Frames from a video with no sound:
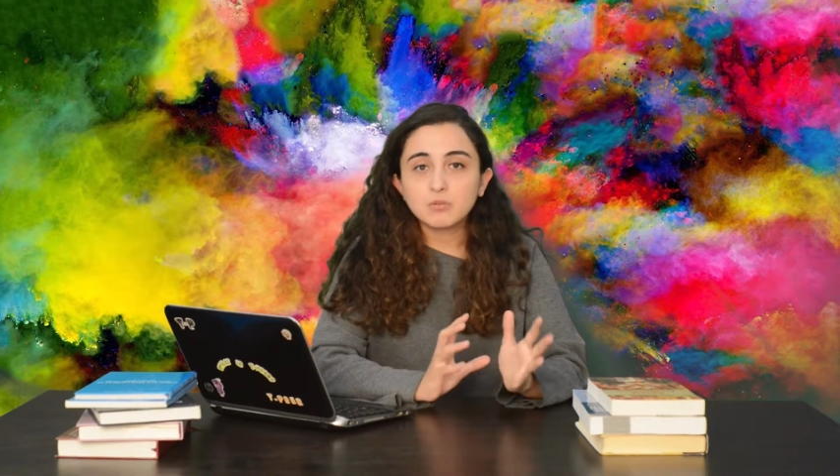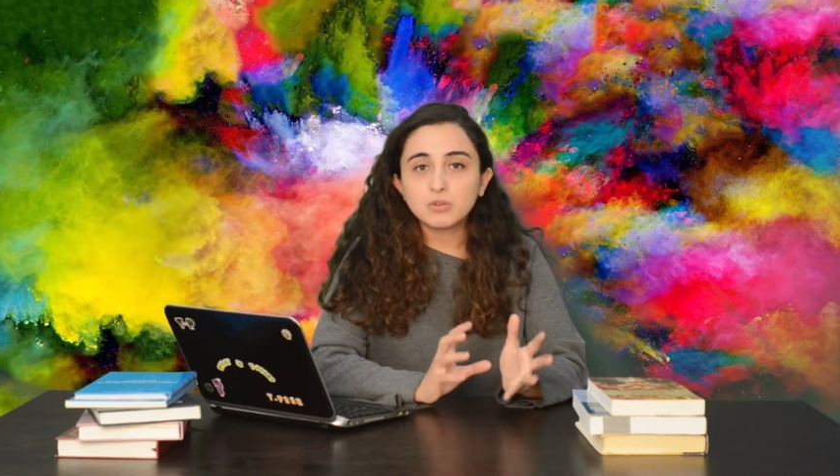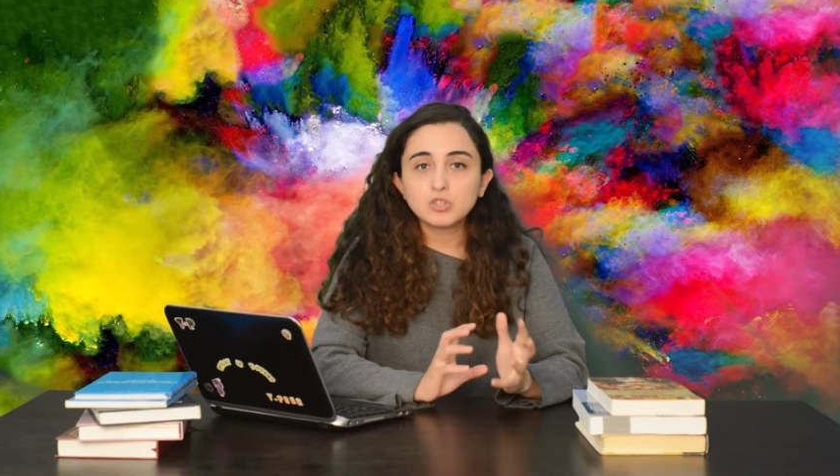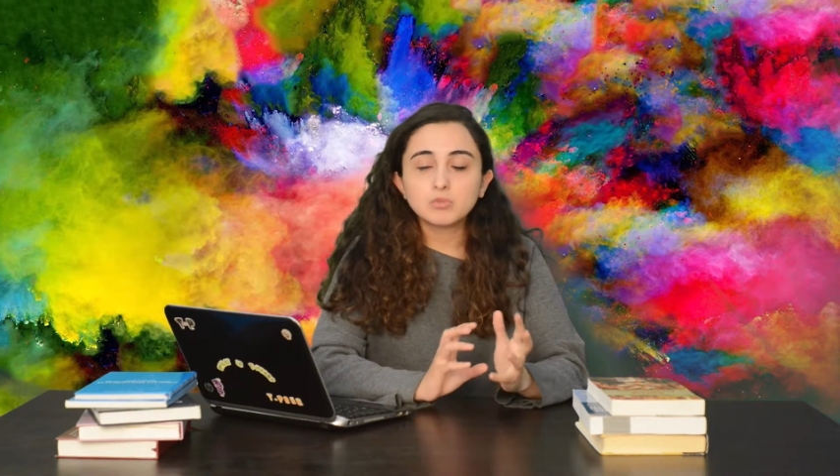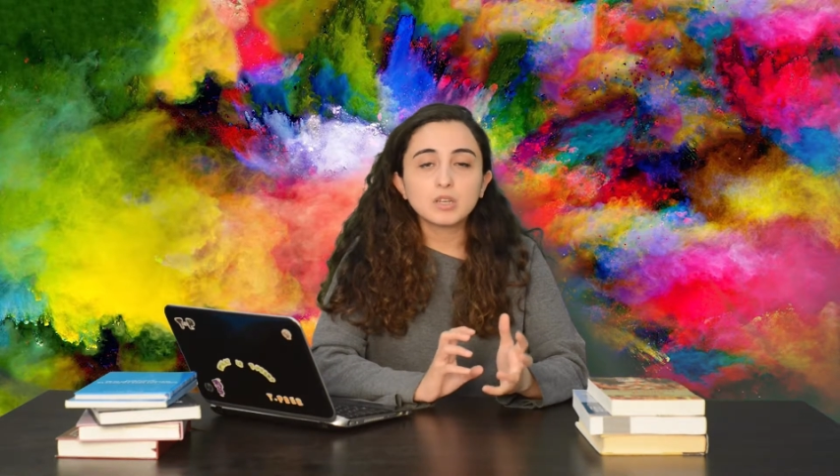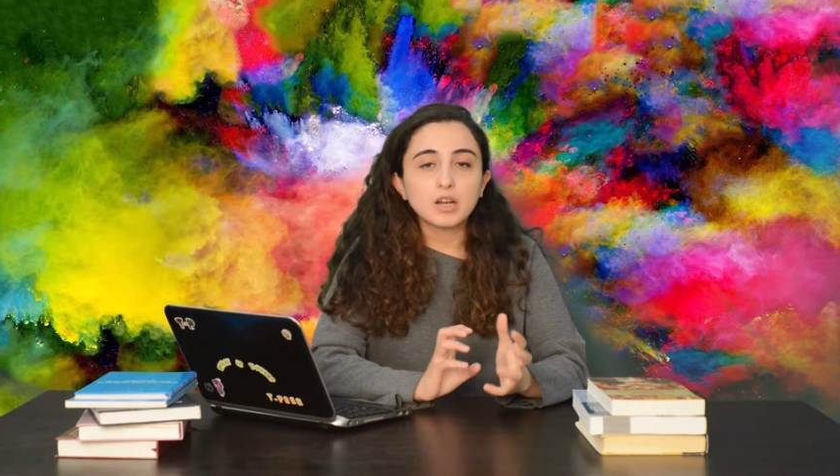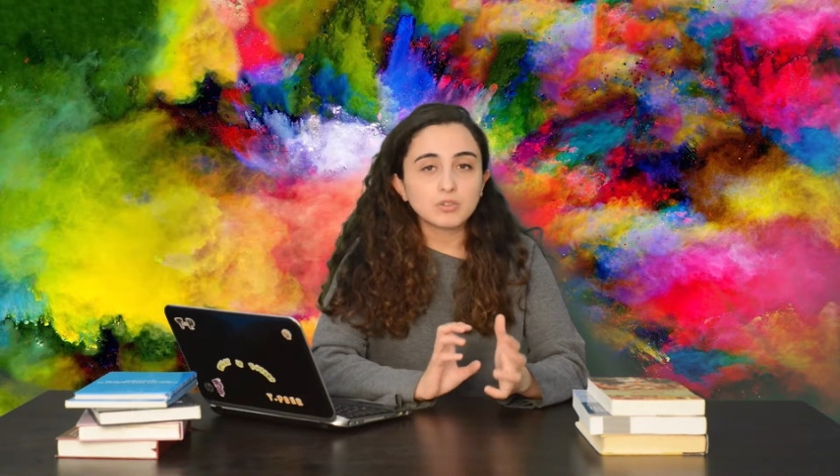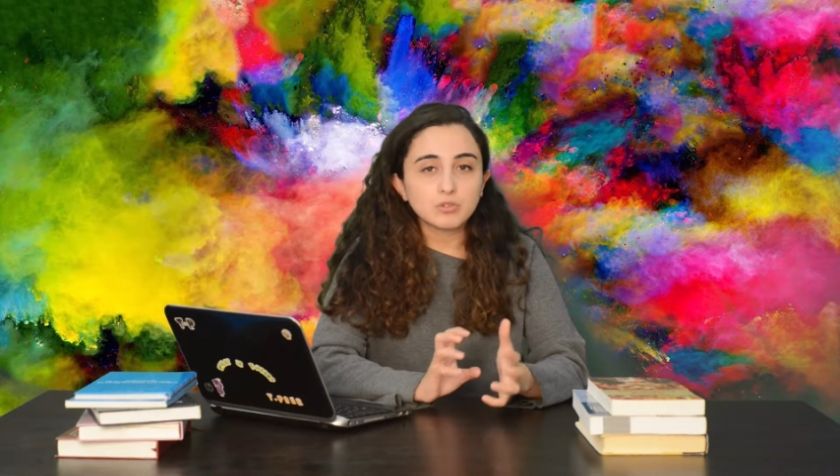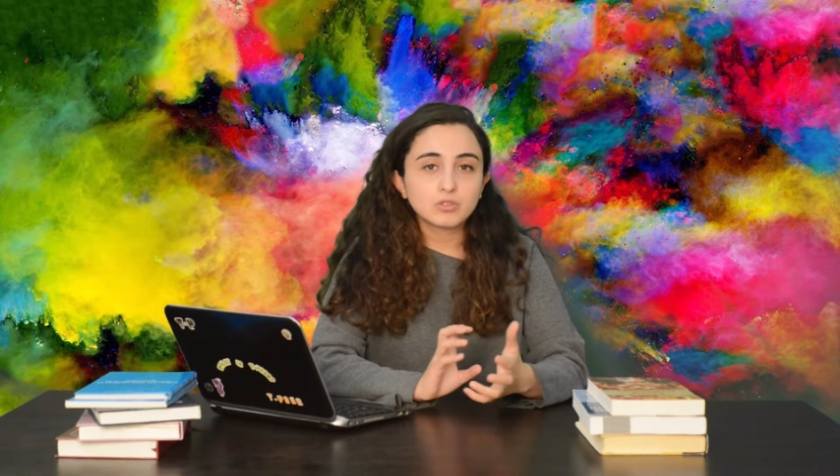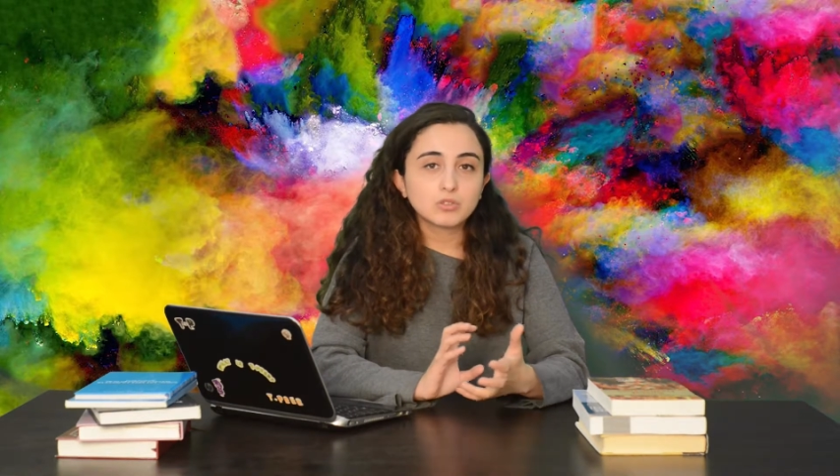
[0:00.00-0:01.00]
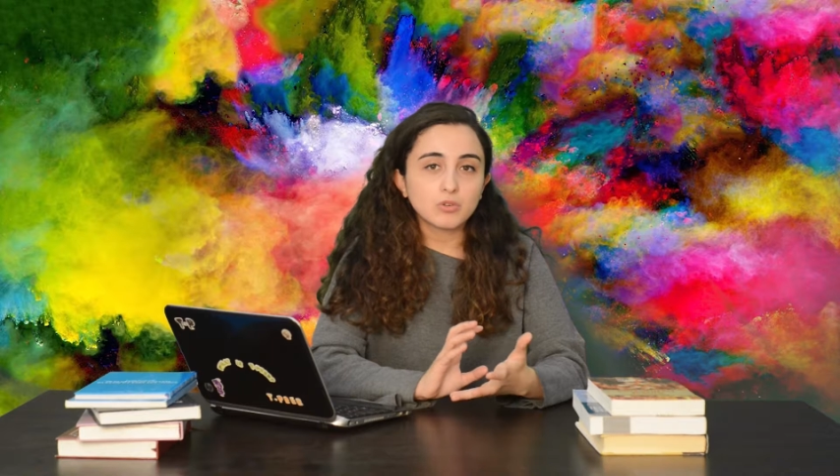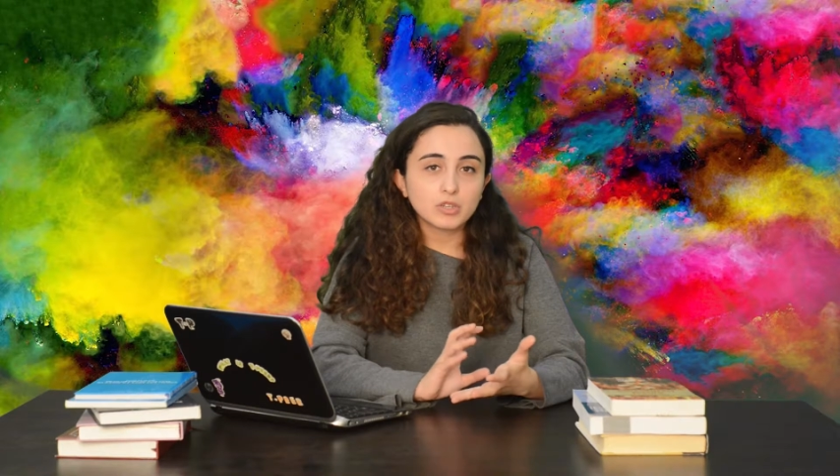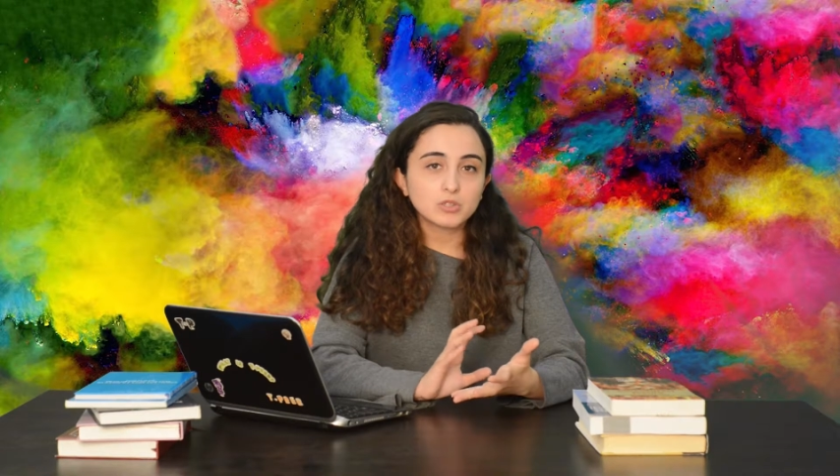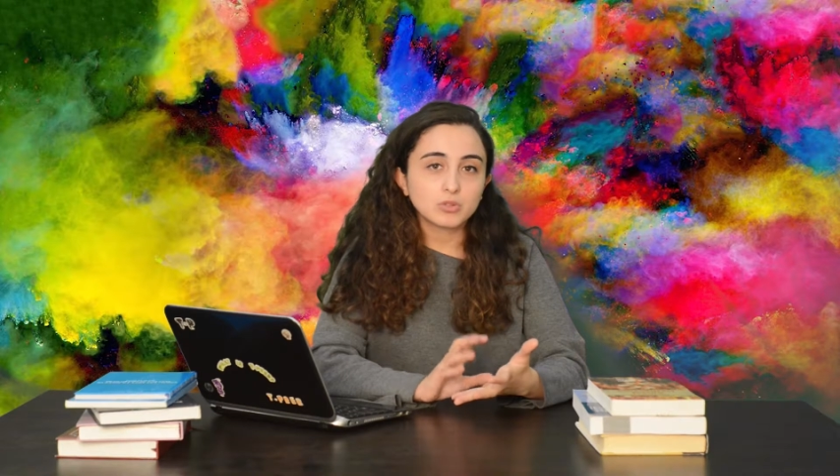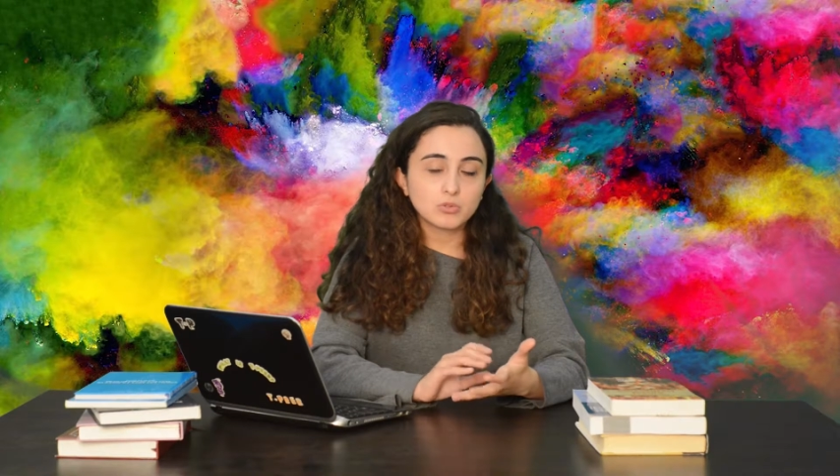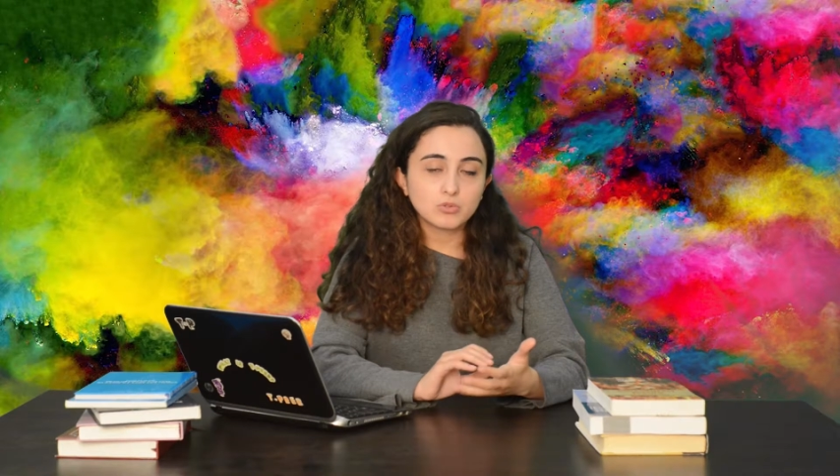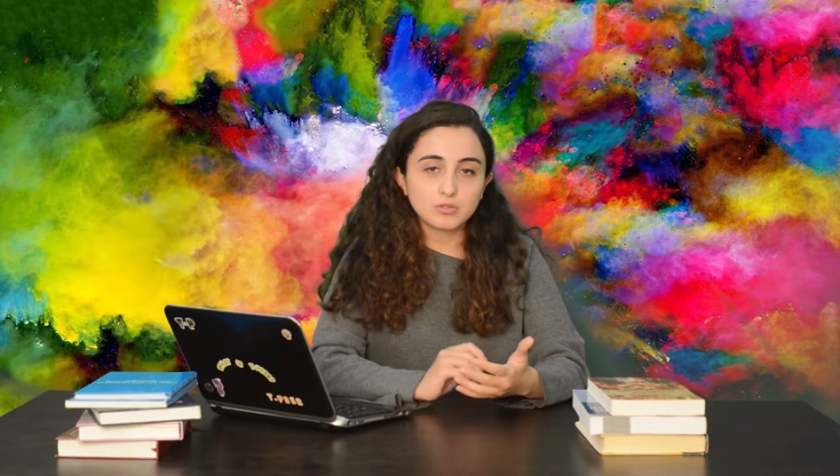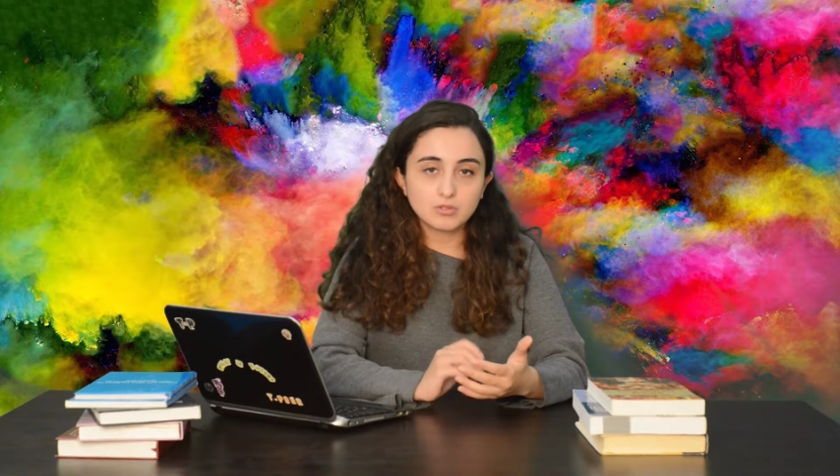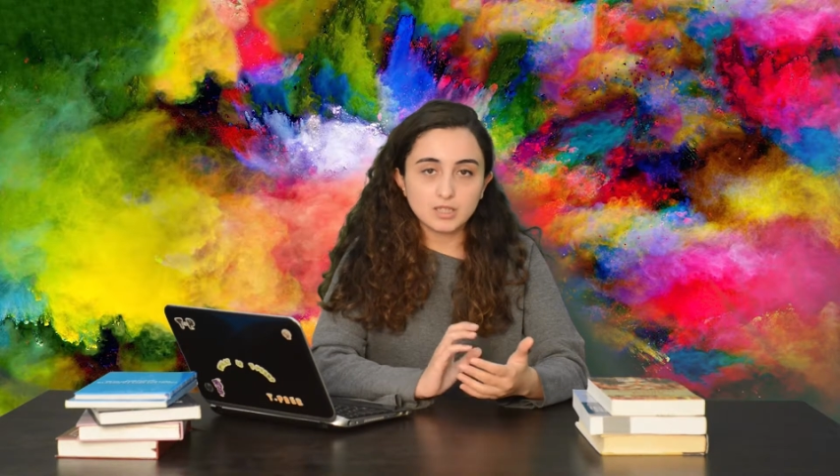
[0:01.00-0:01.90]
which we are not going to use